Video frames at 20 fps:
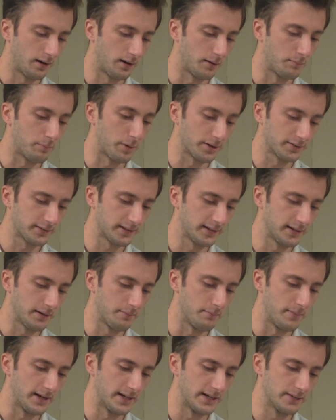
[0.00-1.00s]
bartended
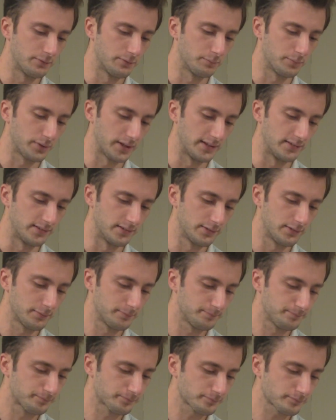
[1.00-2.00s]
at many different places,
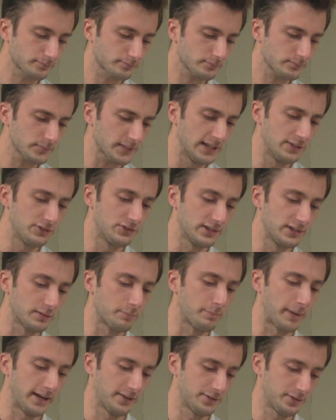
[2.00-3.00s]
and she's a
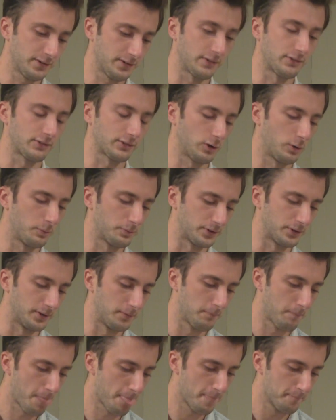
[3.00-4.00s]
painter and a sculptor.